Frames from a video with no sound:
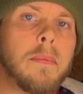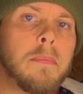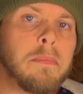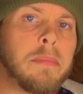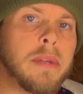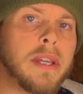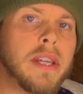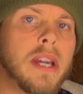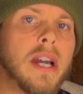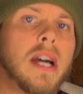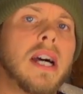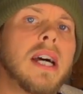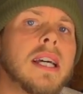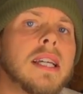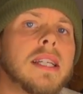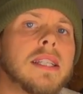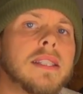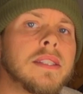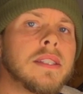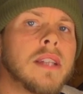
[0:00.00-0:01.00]

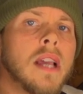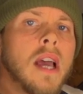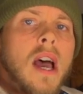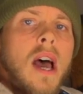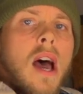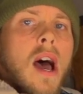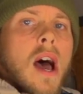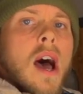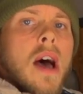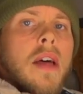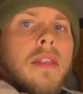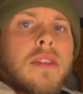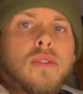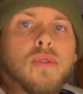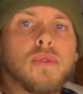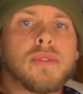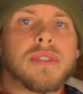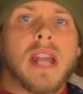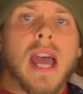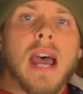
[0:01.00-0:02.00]
because this
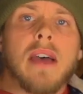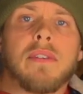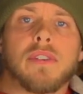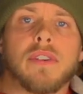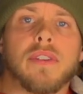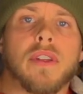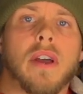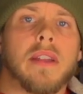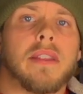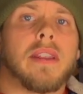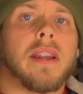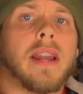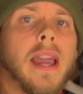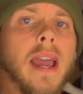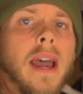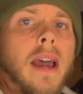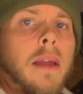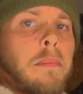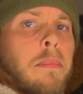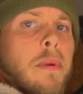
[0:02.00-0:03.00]
was an afterthought that I
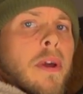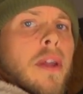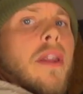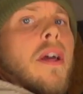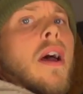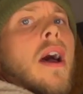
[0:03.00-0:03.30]
had, but